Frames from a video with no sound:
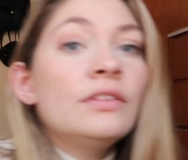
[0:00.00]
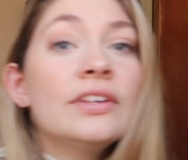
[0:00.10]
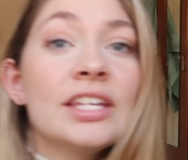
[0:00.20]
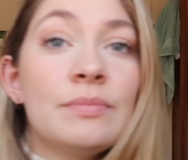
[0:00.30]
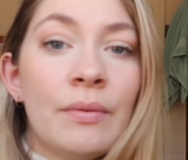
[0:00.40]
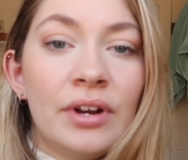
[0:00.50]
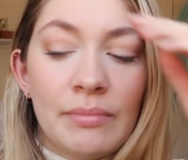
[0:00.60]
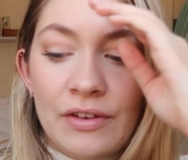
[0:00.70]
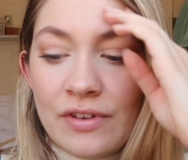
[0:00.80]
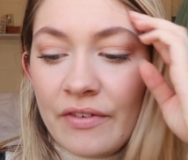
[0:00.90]
This has been one
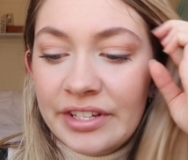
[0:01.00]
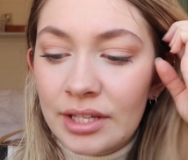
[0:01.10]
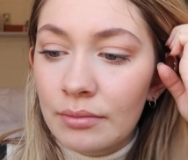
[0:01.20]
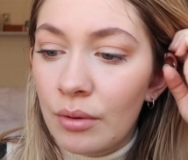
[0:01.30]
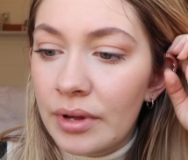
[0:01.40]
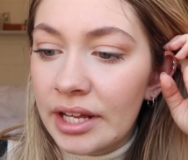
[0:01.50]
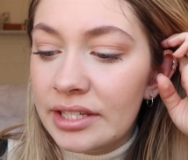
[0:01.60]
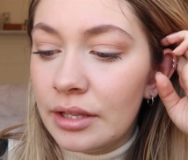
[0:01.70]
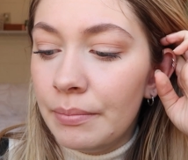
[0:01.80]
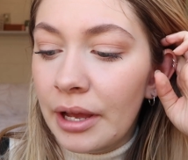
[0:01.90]
of my favorites at the moment.
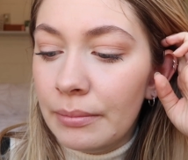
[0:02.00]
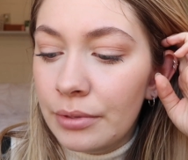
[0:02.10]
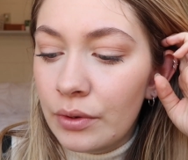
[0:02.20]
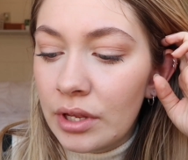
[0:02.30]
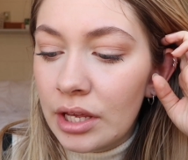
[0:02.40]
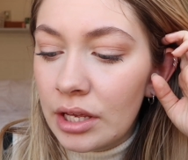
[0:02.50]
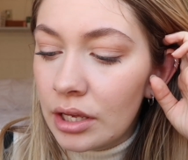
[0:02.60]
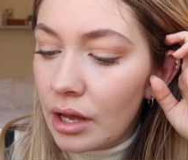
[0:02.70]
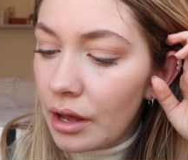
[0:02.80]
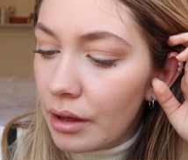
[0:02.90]
It's the Bite
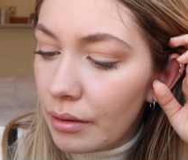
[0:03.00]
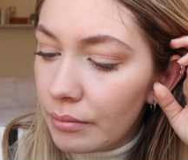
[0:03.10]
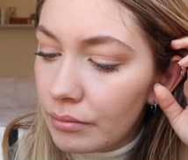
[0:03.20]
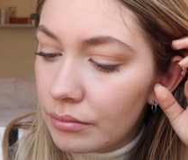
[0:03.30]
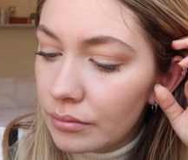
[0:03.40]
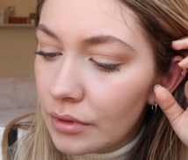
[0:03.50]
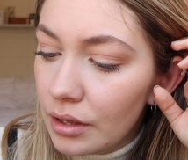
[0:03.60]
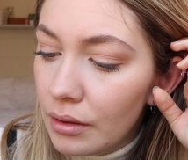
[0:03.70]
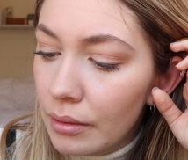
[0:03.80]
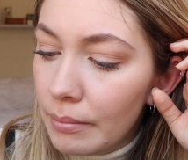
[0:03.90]
Beauty
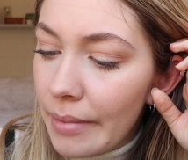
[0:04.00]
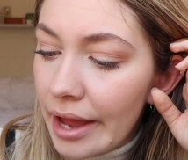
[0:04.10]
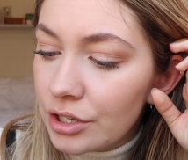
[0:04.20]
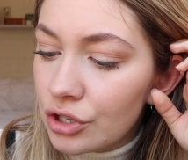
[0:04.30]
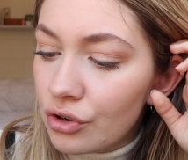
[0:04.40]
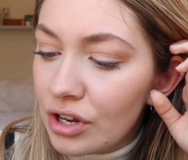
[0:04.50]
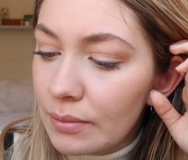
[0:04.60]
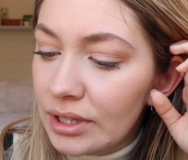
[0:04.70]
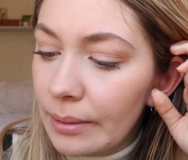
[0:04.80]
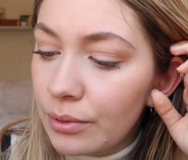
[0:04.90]
Matte
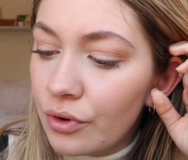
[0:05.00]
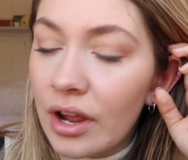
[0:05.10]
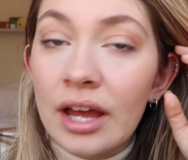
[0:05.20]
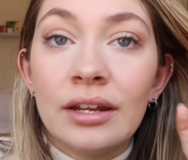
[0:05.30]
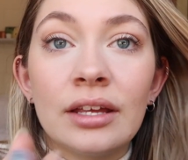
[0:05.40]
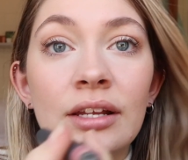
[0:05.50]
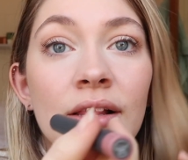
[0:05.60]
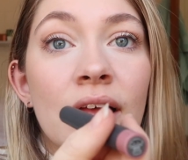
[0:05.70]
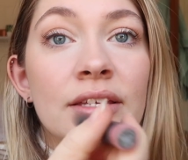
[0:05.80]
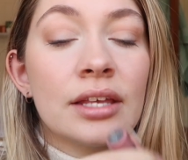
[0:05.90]
Cream Lip Crayon in
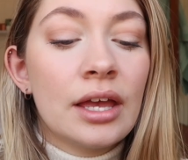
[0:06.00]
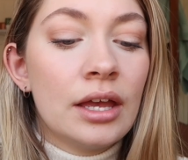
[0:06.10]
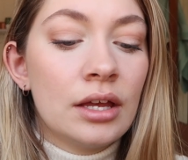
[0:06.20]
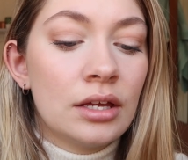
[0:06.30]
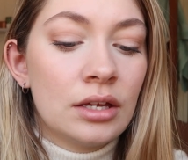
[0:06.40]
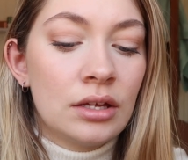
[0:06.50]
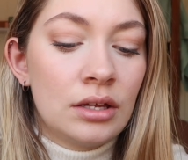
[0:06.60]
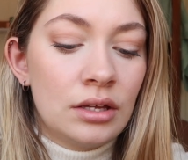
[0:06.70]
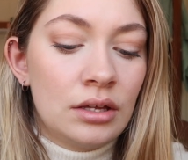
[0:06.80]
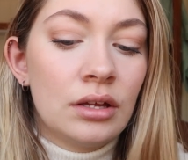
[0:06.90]
Glace.
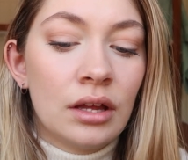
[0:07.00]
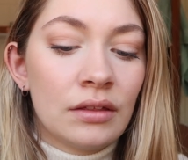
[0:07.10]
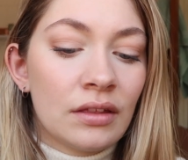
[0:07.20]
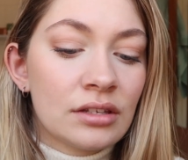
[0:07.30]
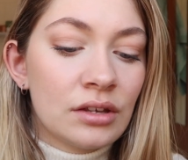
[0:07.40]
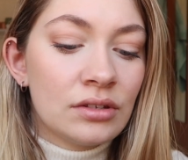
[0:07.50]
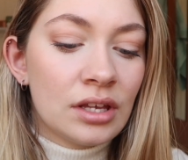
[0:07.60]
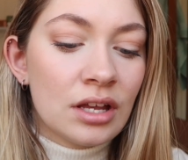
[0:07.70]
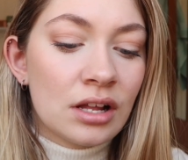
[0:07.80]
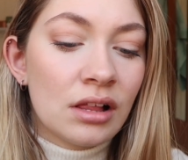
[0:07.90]
That's how you
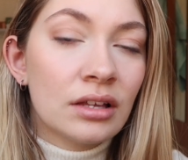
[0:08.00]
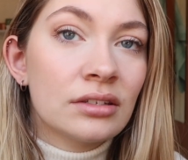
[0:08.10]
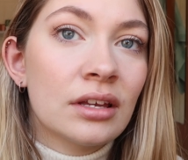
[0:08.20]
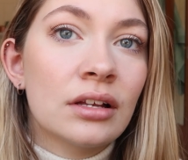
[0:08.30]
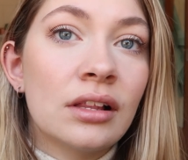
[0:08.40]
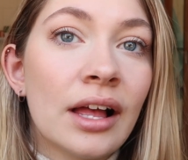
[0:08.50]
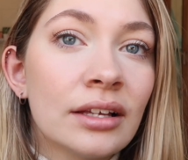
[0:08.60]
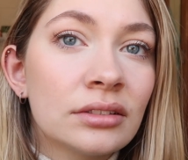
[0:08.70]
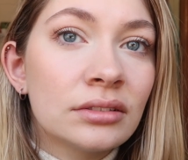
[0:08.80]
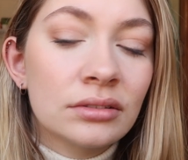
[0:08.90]
say it? Glace?
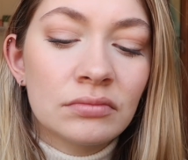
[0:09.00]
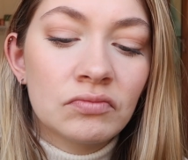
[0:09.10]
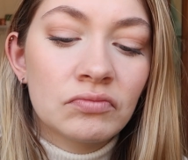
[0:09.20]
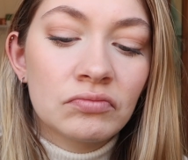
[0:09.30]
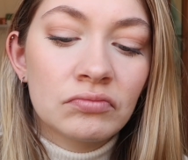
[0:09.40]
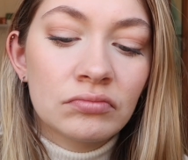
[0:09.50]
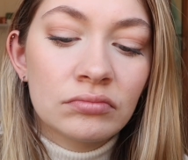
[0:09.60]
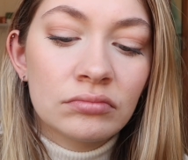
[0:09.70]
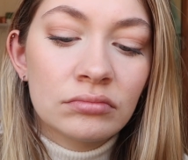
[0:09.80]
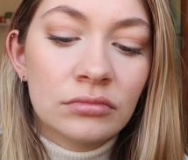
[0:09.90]
Glace?
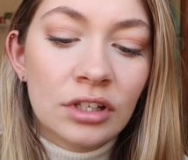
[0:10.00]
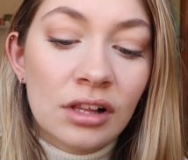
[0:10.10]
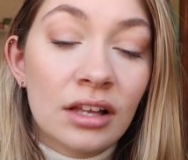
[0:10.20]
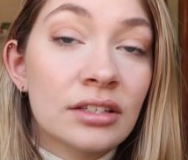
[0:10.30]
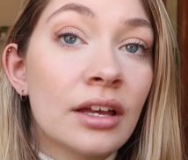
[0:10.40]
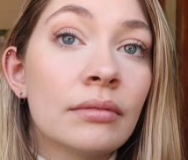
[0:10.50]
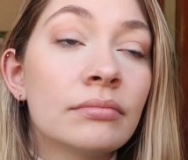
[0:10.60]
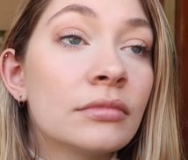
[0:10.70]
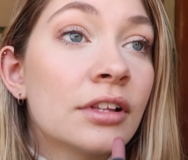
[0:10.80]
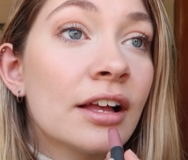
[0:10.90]
Glace?
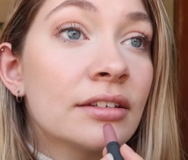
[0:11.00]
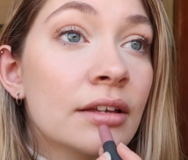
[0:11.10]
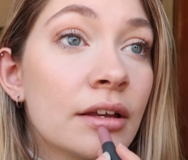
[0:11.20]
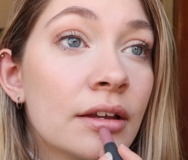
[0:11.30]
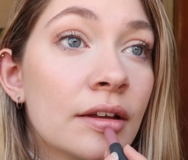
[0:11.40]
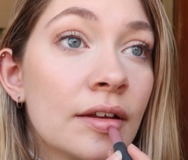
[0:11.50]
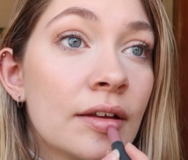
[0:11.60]
Glace?